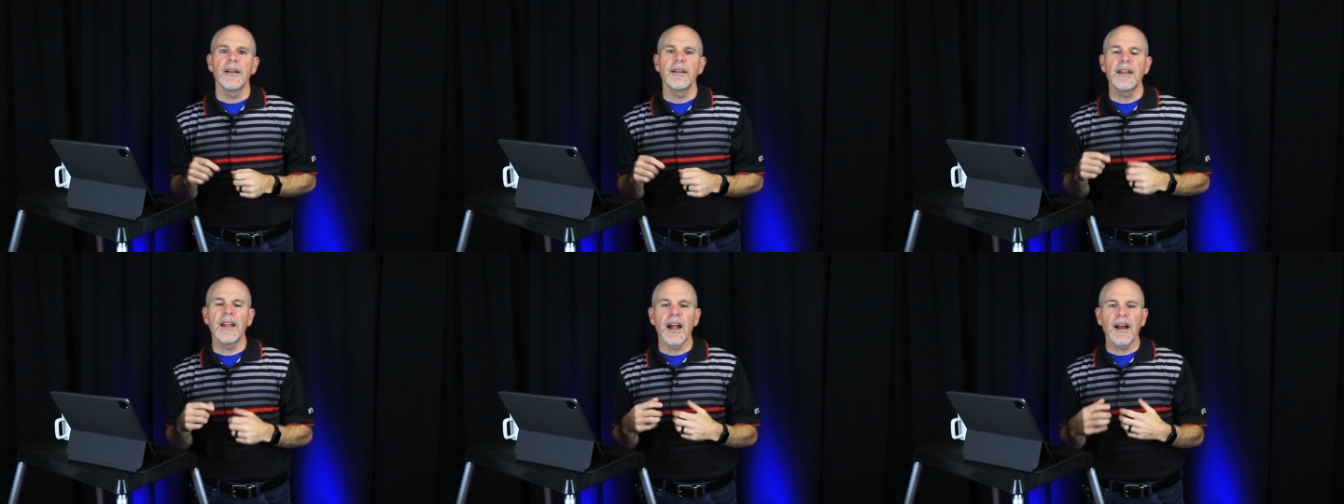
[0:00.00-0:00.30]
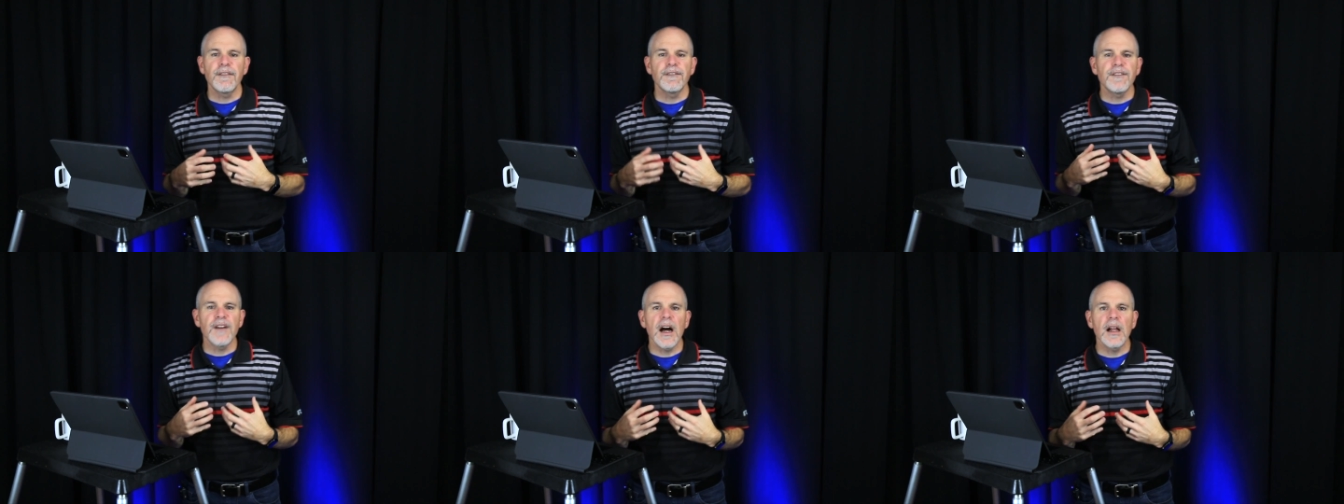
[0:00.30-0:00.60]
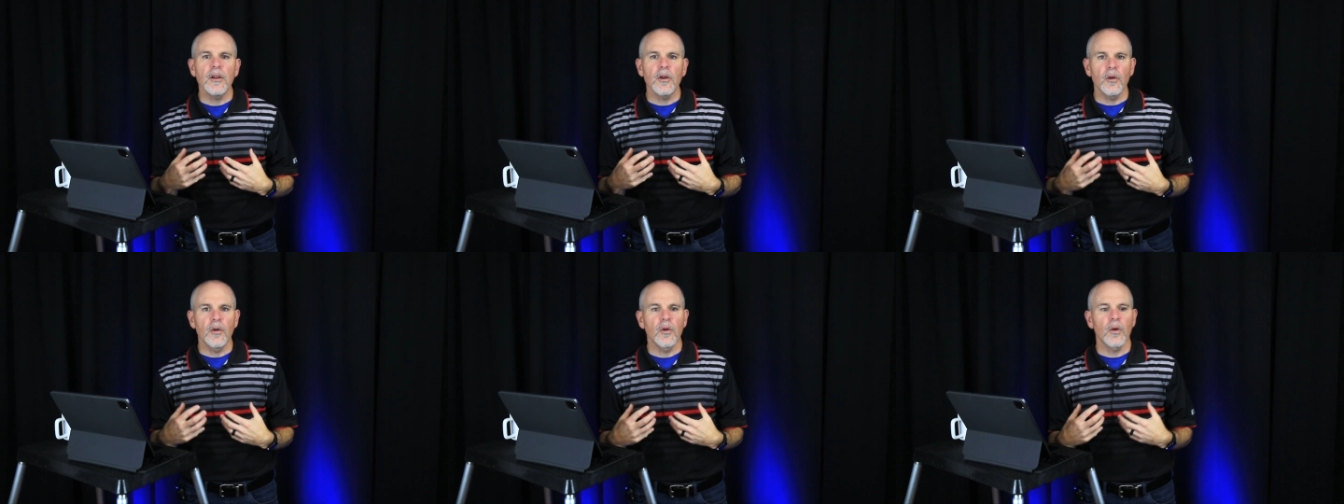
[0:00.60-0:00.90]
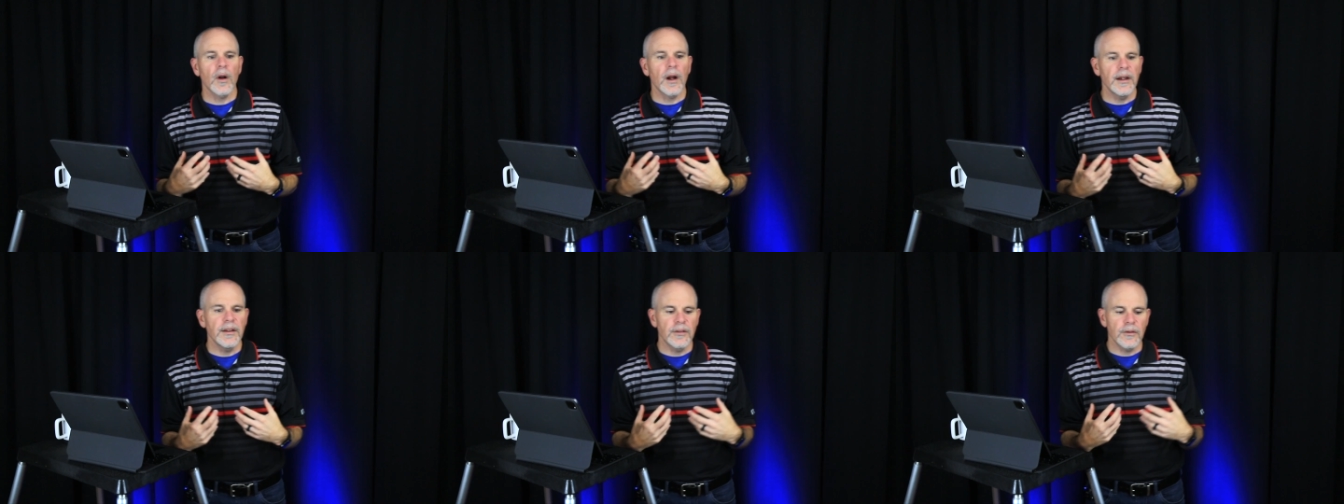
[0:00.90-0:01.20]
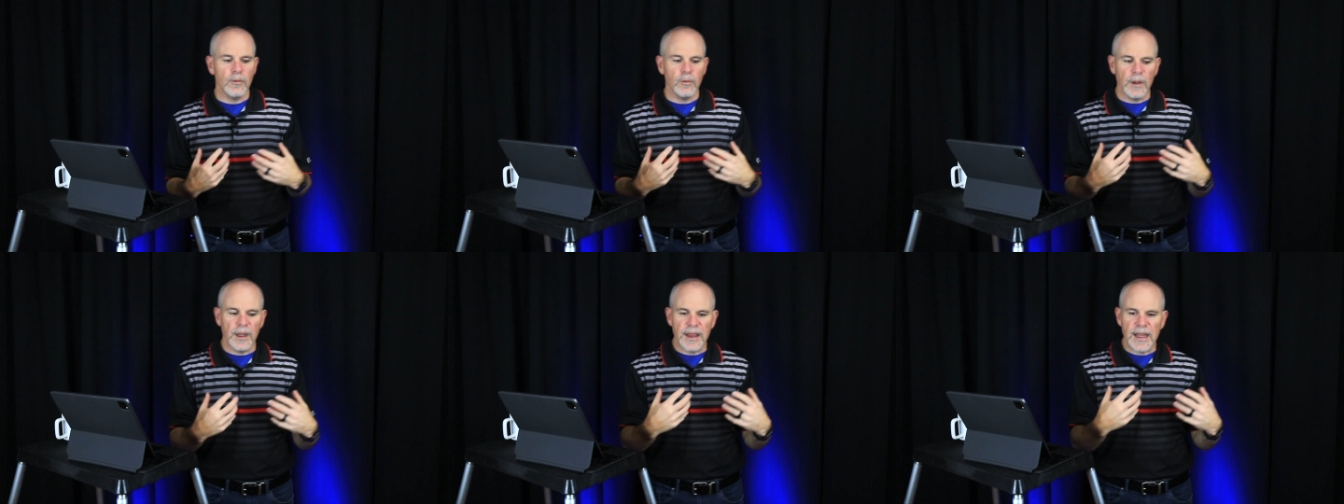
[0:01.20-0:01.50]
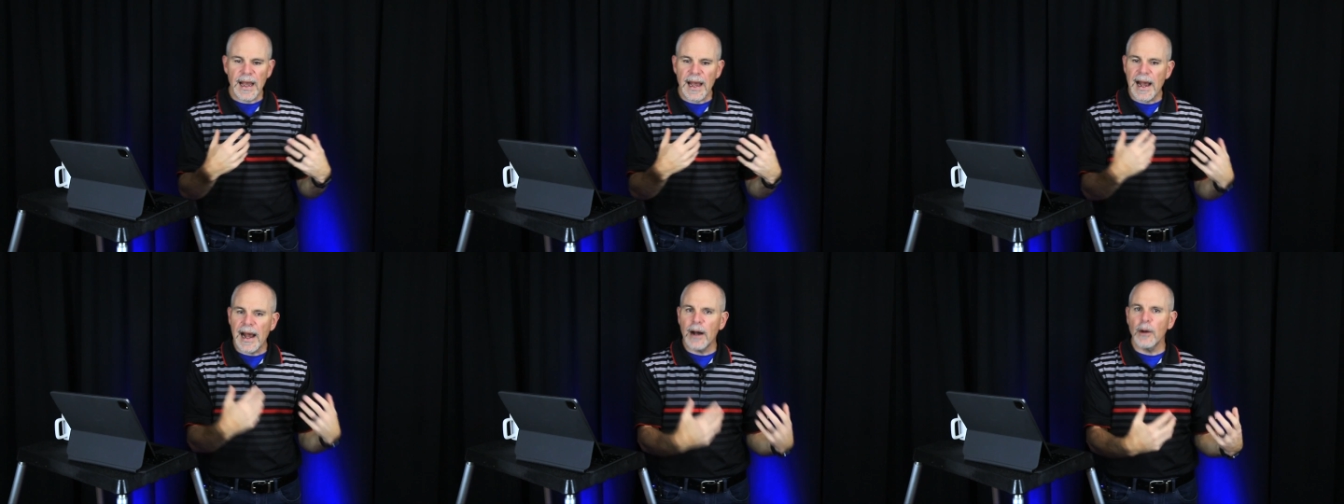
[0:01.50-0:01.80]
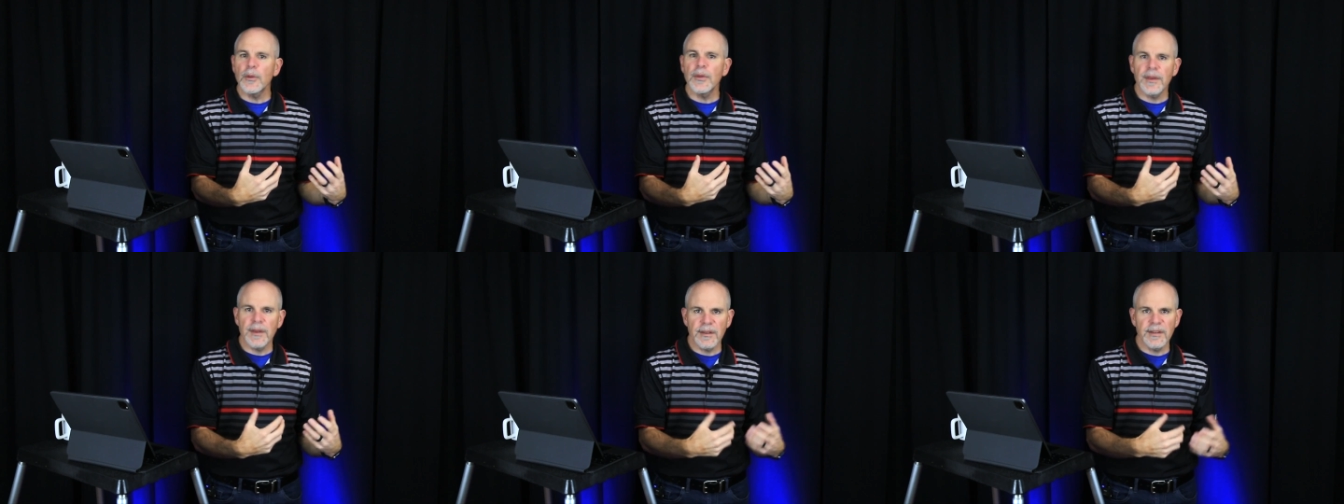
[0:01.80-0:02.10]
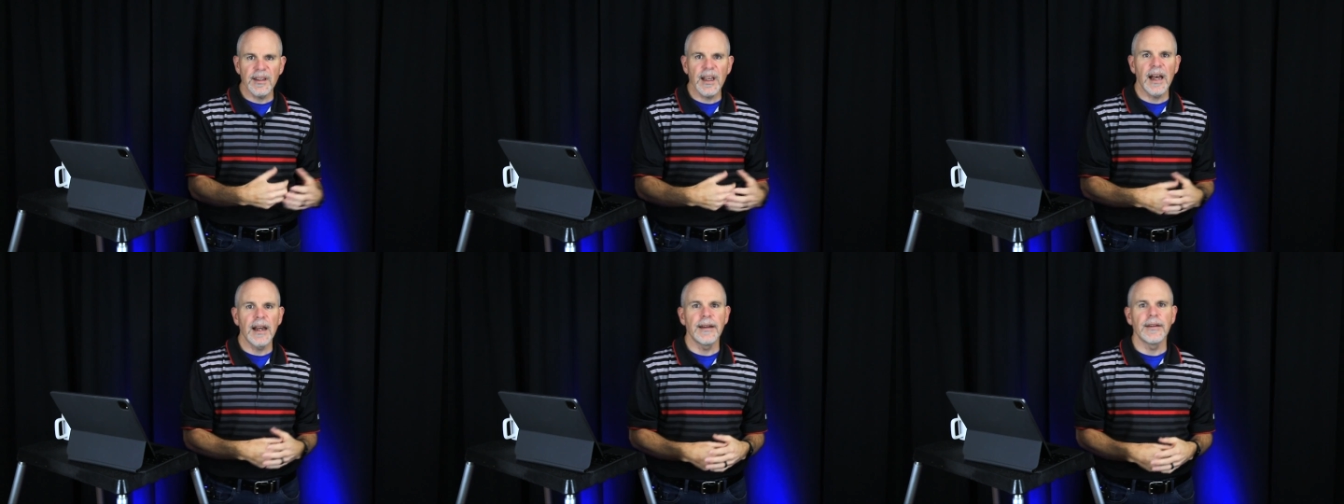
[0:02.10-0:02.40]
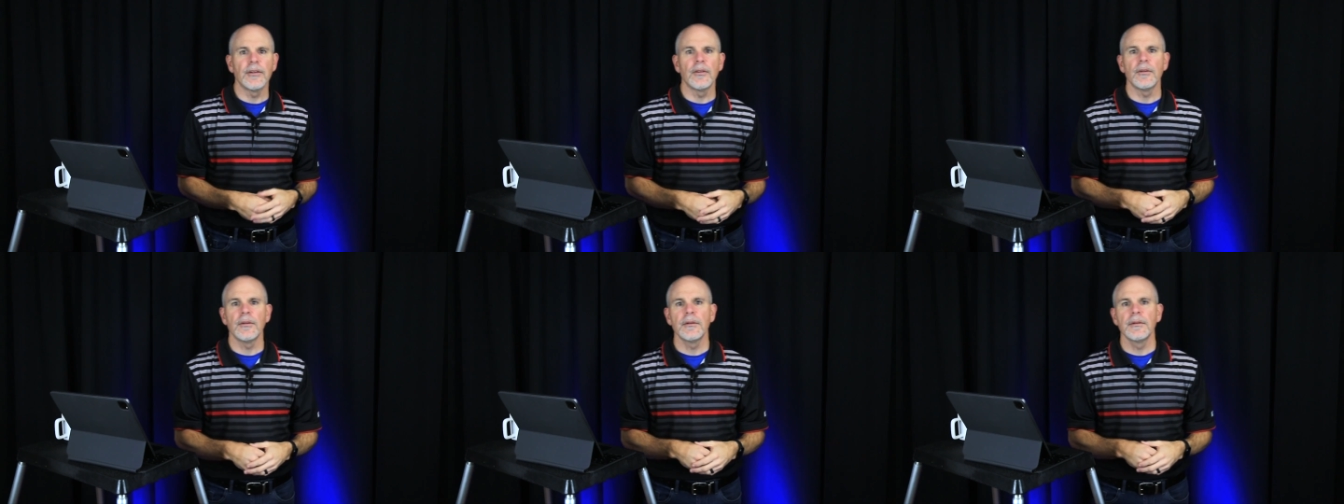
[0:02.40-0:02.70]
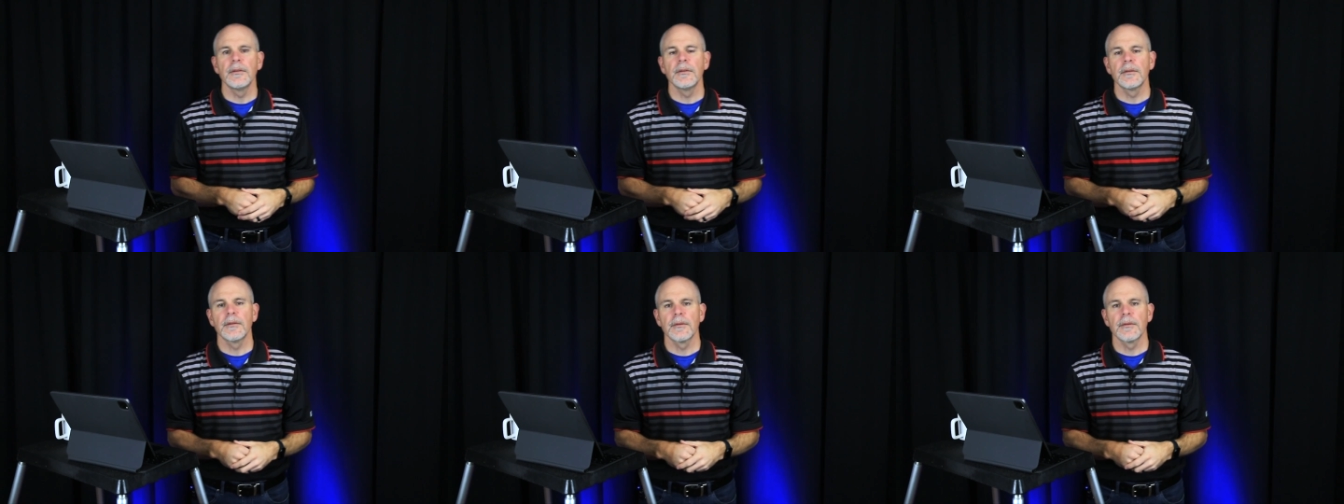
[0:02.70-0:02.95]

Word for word: that I follow Christ without the title.